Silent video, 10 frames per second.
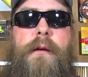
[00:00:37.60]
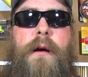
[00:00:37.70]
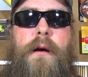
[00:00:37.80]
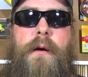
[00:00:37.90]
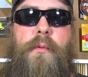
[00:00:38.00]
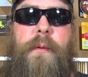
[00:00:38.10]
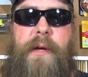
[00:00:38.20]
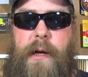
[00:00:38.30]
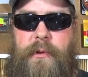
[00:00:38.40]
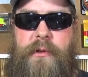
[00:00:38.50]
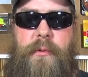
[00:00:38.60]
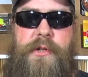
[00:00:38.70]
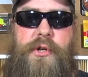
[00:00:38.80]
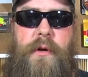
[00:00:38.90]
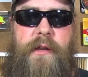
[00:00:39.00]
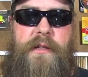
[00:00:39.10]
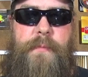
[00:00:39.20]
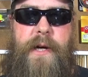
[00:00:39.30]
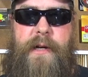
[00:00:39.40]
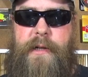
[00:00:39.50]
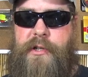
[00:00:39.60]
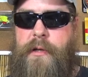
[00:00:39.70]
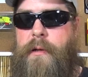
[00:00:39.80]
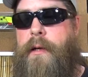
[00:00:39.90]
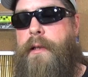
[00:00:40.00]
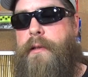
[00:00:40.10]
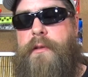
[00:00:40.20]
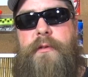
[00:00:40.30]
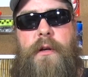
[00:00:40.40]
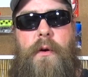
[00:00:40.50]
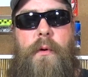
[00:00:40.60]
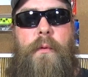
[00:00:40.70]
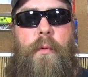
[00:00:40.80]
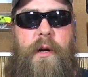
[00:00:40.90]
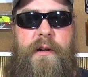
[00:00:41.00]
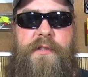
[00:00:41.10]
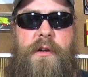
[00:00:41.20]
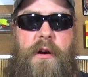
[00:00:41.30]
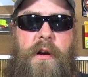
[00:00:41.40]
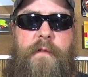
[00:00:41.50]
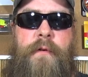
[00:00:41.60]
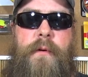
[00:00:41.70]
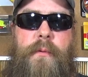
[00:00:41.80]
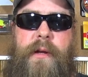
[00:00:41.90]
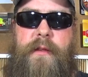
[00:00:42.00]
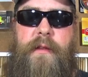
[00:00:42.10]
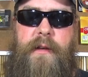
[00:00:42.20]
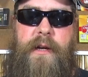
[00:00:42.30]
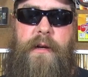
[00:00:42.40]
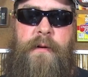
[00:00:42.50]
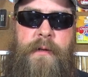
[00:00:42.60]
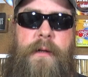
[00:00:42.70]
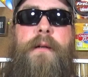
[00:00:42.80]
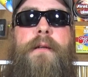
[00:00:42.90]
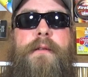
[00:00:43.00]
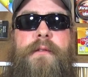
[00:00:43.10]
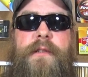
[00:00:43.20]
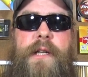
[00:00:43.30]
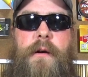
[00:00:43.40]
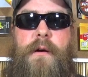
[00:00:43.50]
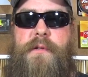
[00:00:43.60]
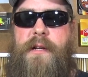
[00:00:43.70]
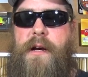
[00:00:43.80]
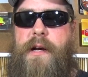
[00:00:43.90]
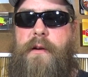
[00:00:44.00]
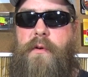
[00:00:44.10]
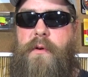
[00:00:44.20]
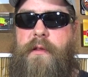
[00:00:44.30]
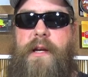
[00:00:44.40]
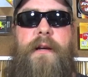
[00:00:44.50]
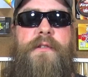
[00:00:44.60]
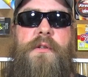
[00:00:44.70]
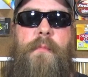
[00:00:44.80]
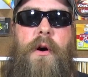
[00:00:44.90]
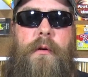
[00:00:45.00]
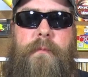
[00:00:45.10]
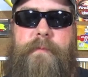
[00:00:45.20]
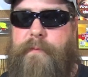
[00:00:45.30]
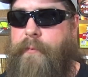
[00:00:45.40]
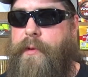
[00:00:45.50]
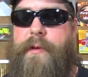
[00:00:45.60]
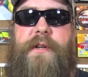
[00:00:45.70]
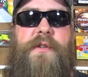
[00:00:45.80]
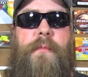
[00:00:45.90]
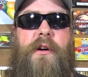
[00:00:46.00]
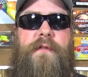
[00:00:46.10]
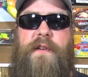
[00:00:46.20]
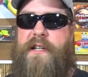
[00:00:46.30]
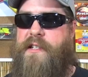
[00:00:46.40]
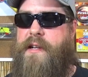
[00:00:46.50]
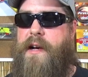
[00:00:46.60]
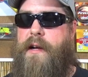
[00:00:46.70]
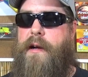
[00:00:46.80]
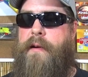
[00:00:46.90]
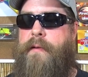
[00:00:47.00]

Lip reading: would be able to enjoy this package. So we're going to start off with the Zero side, or the small fish side.